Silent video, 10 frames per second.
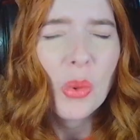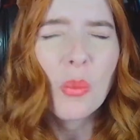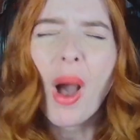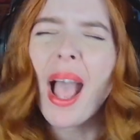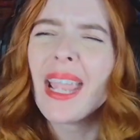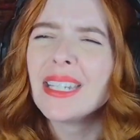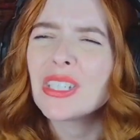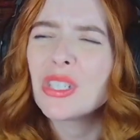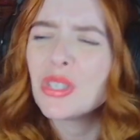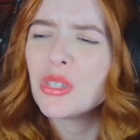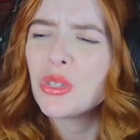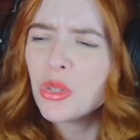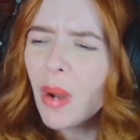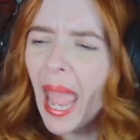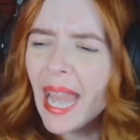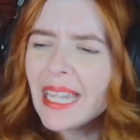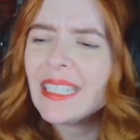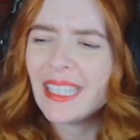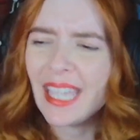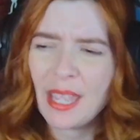Why do
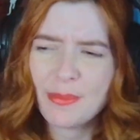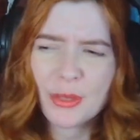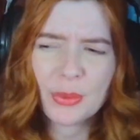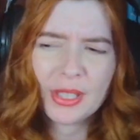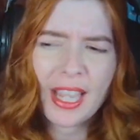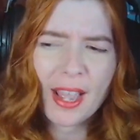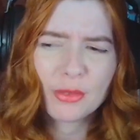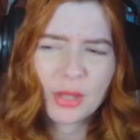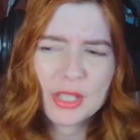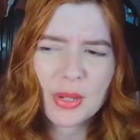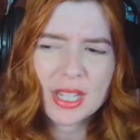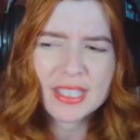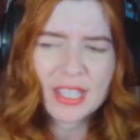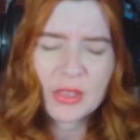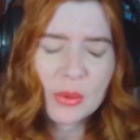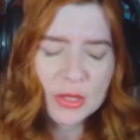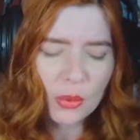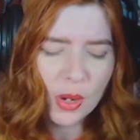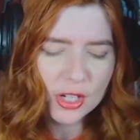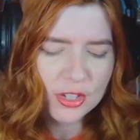any games really have ray tracing? That was a
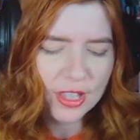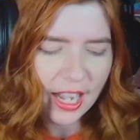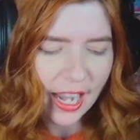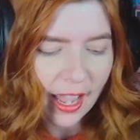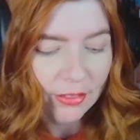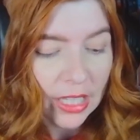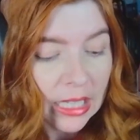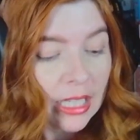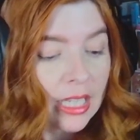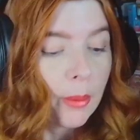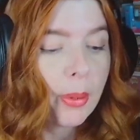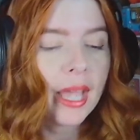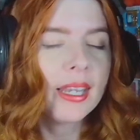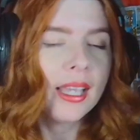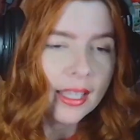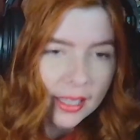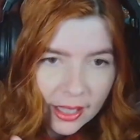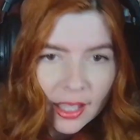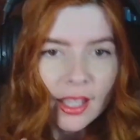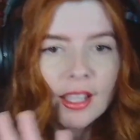question that I have. But
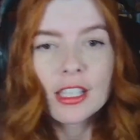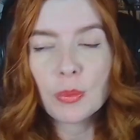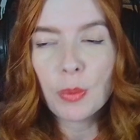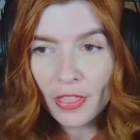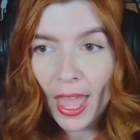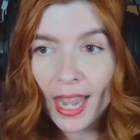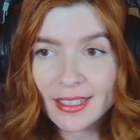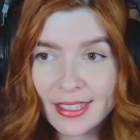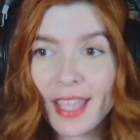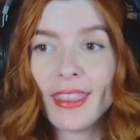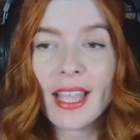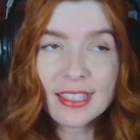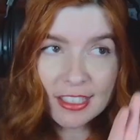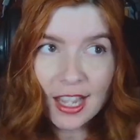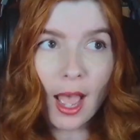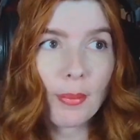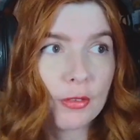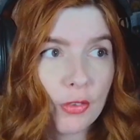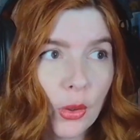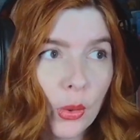let's put that aside. That's a topic
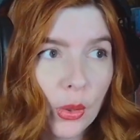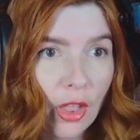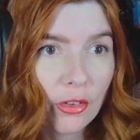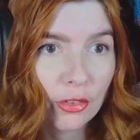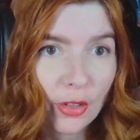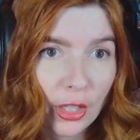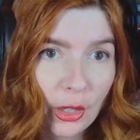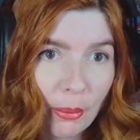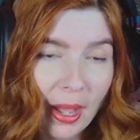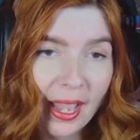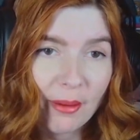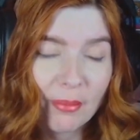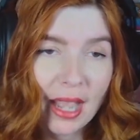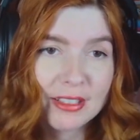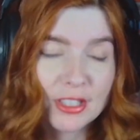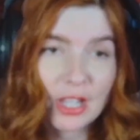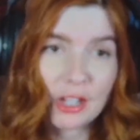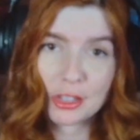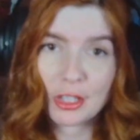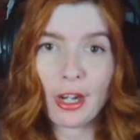for a whole other video, my
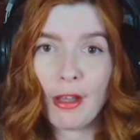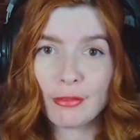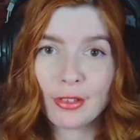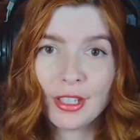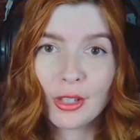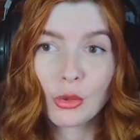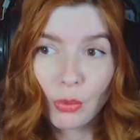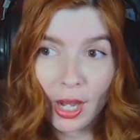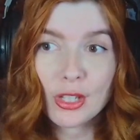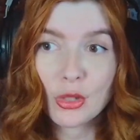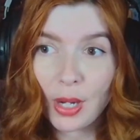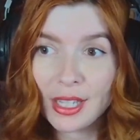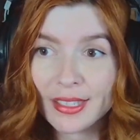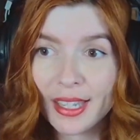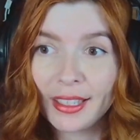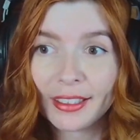discussion of ray tracing.